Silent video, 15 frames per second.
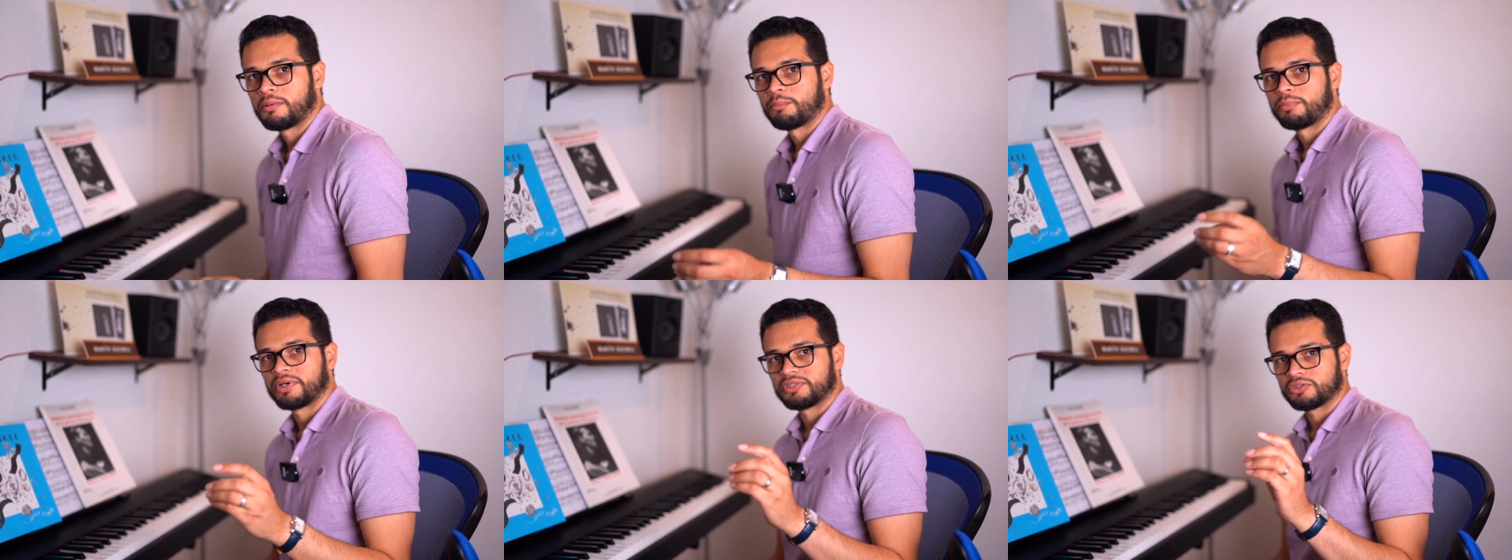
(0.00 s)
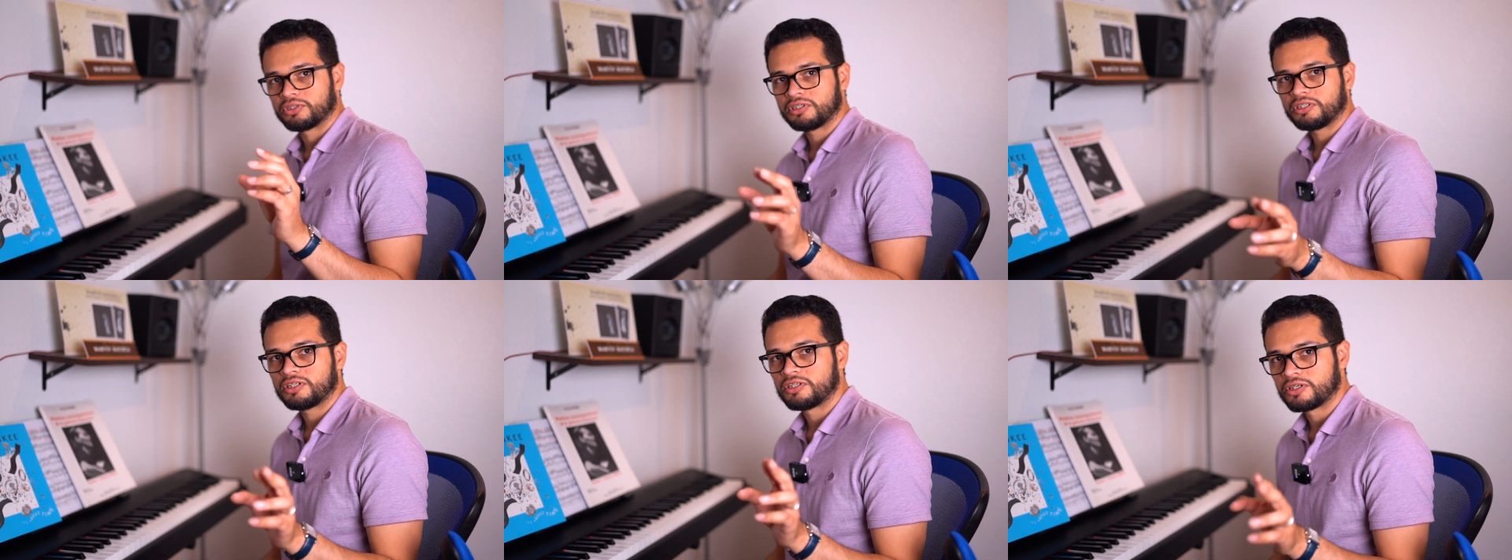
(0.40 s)
but you're
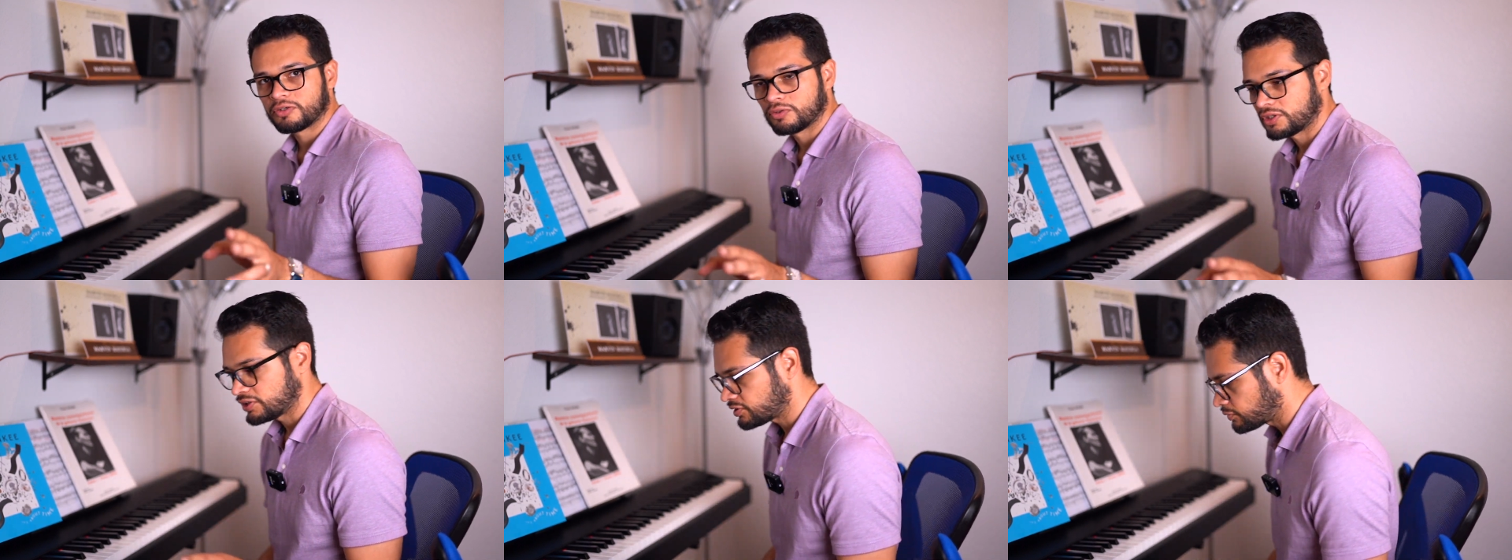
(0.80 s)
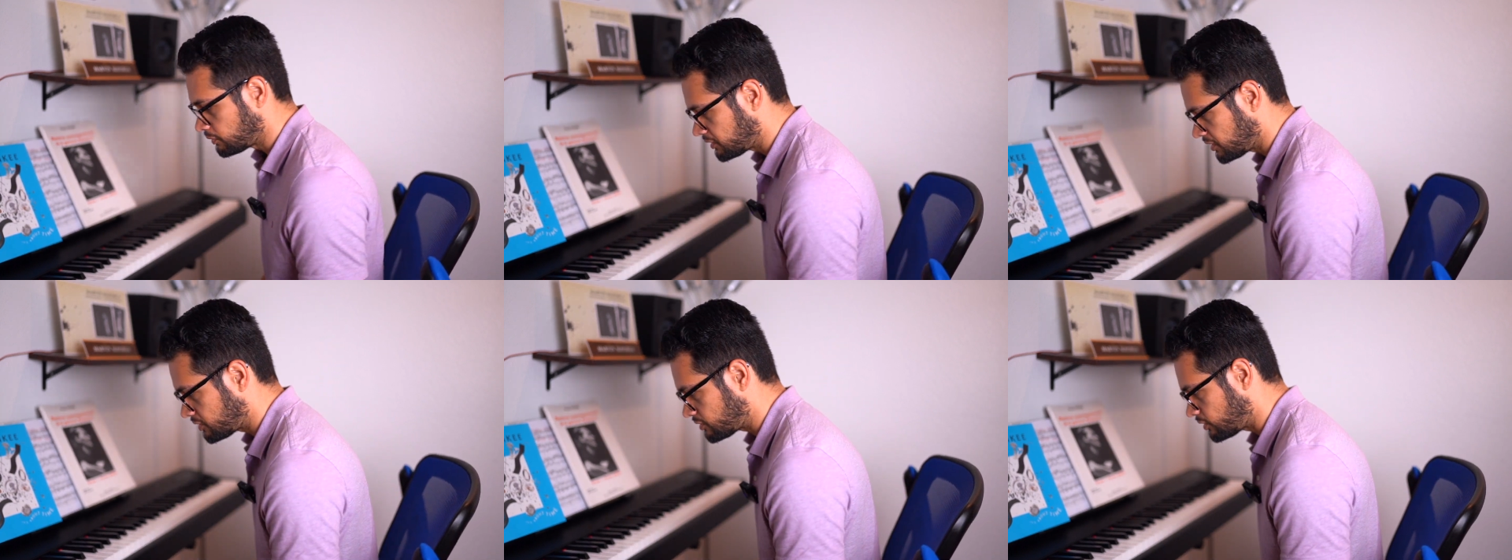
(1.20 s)
going to notice
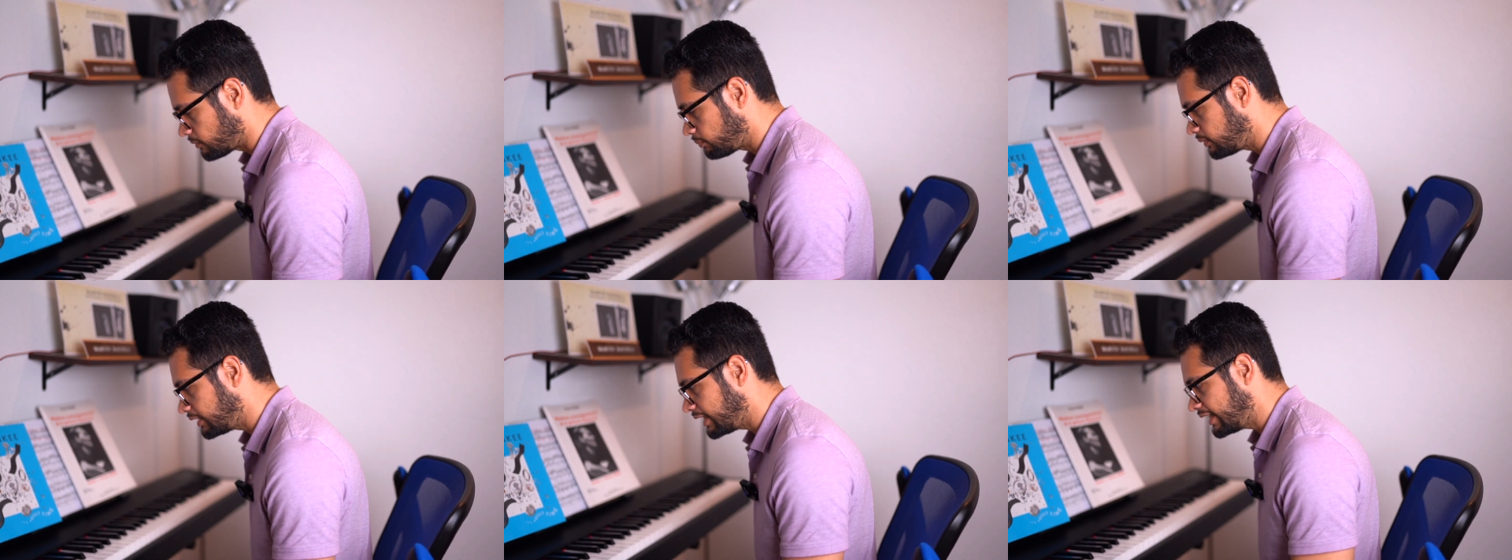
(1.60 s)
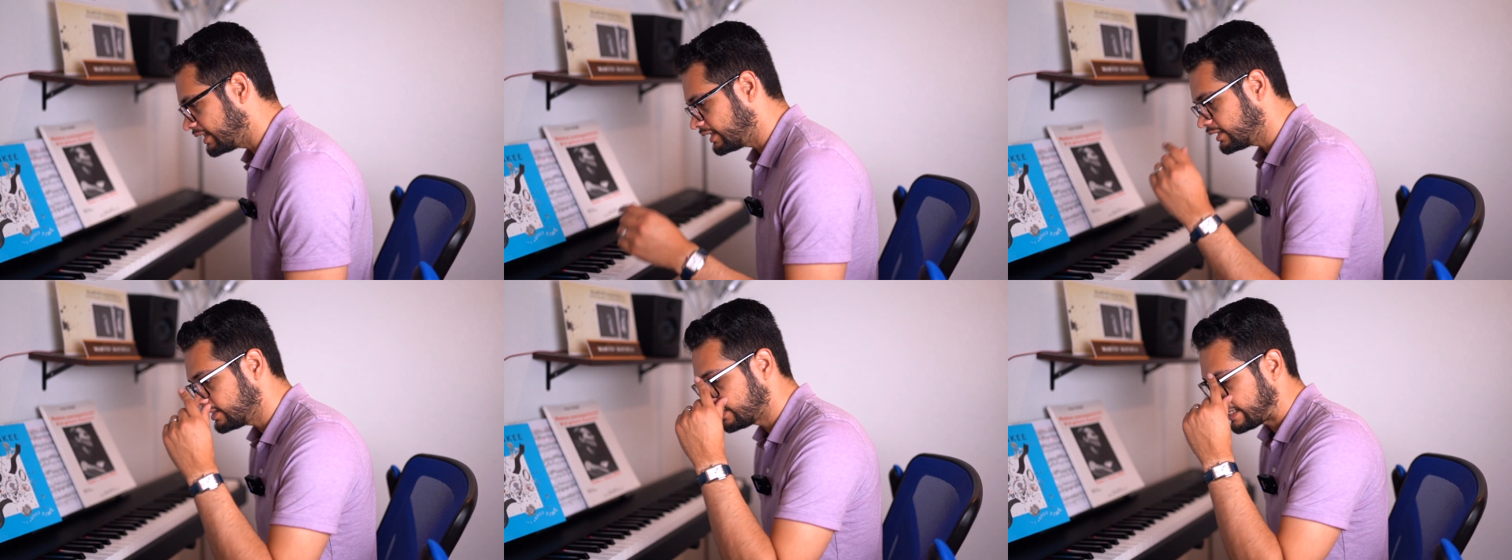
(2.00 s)
once I start
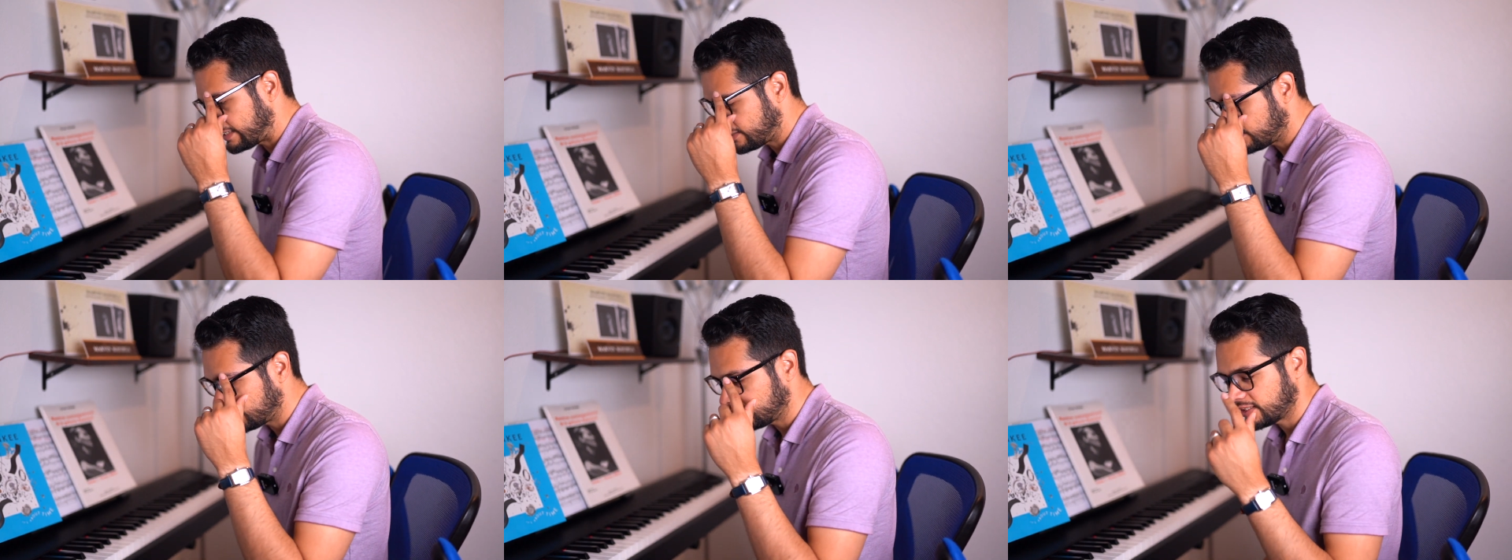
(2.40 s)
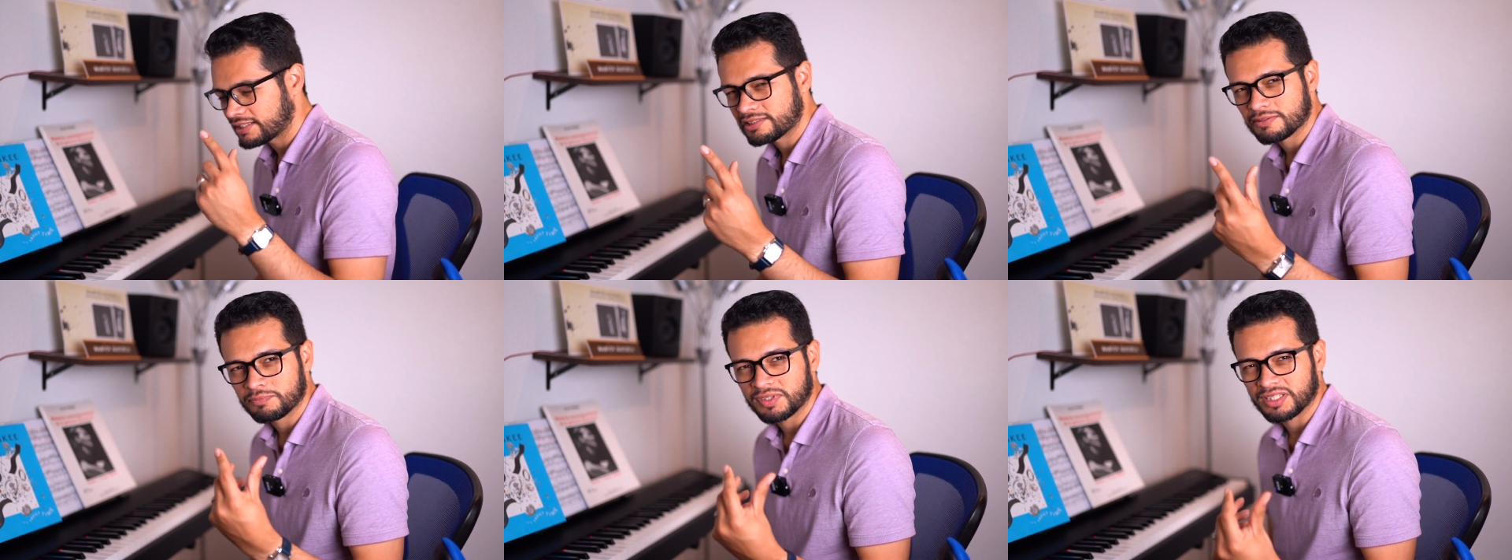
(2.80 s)
playing that you're going to get
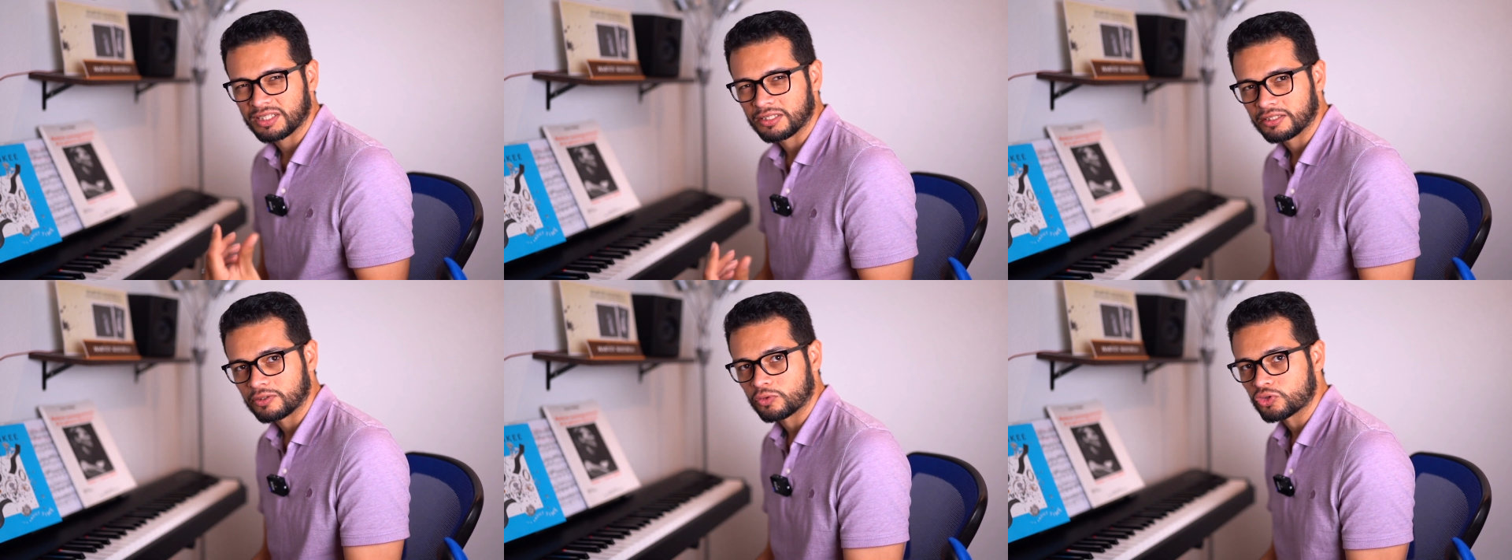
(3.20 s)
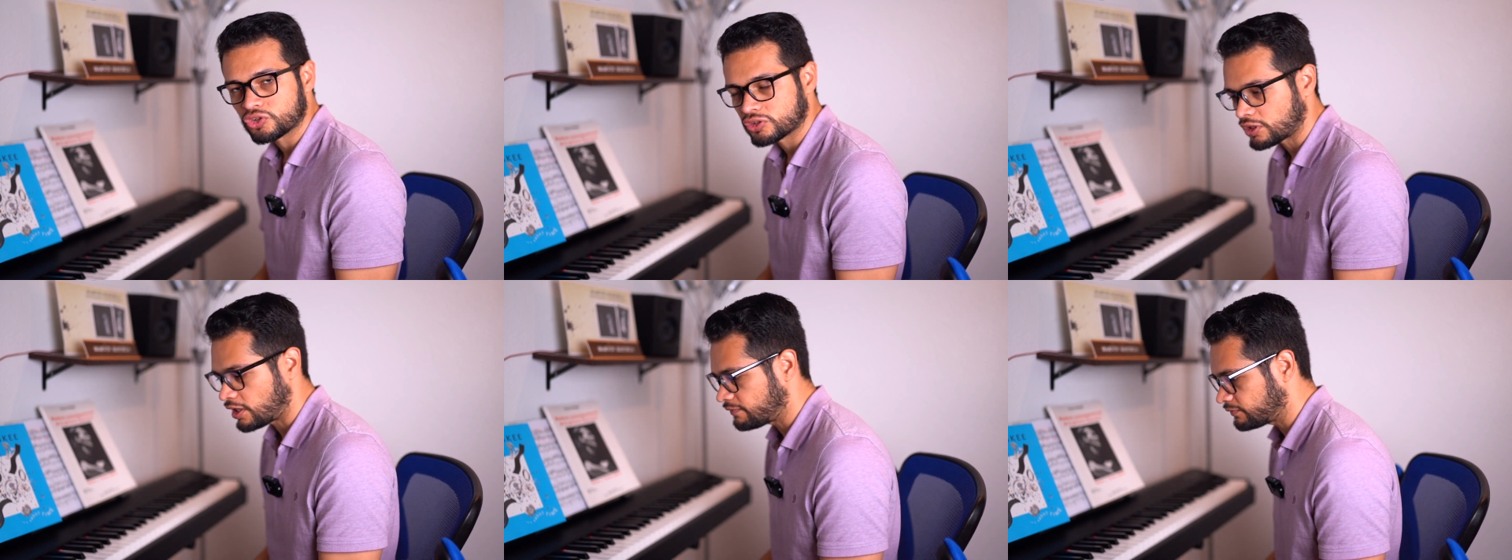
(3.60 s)
something a little
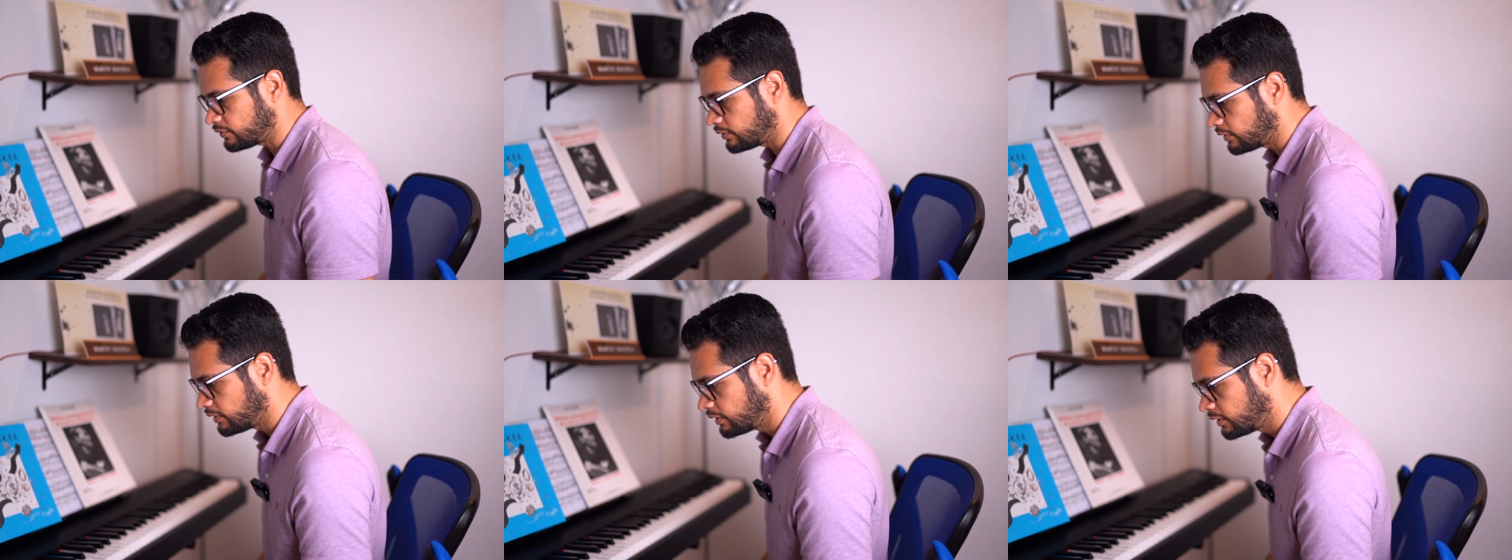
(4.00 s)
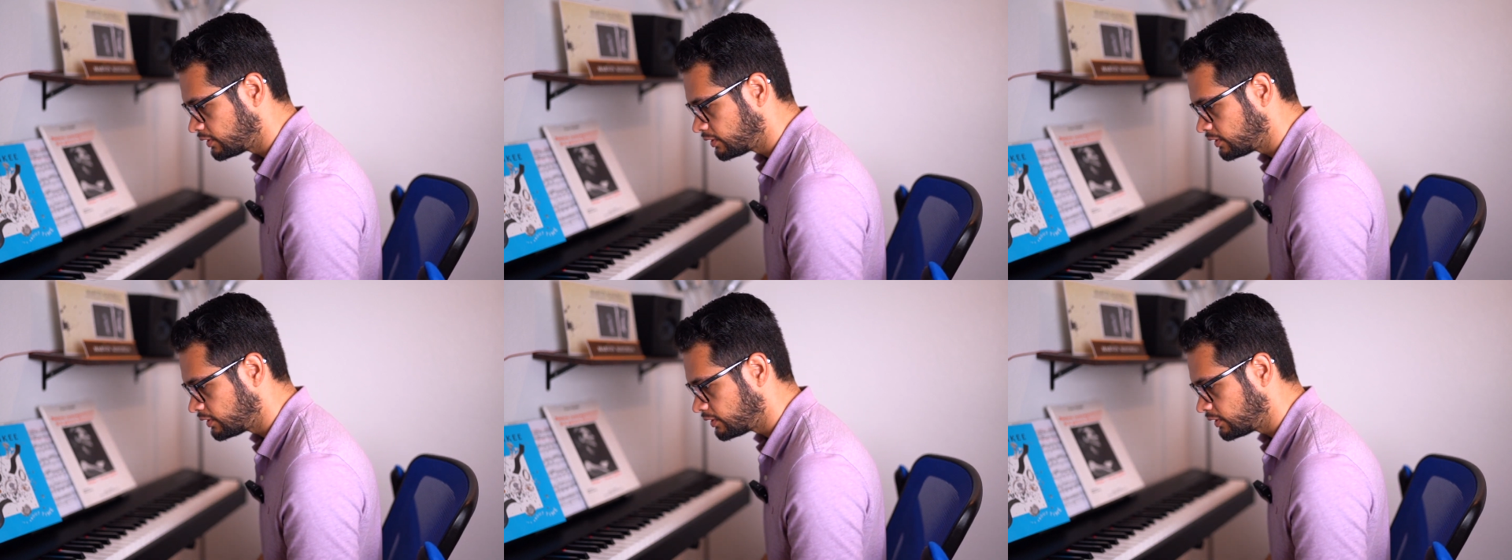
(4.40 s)
softer.